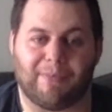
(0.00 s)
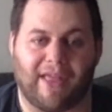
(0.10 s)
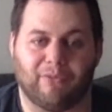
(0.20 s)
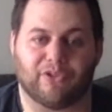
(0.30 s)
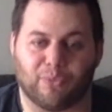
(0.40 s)

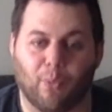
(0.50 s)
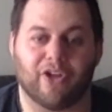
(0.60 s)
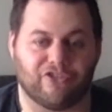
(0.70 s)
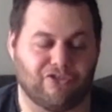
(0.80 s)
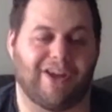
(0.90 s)
That was
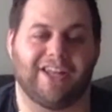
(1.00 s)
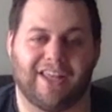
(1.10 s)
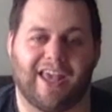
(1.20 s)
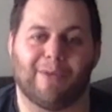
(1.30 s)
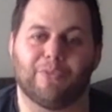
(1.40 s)
what training
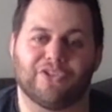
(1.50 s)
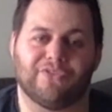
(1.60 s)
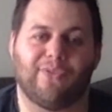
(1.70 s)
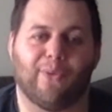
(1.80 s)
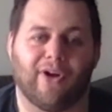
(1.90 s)
camp was
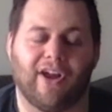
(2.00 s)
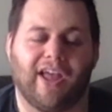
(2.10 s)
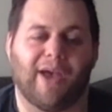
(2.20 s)
for.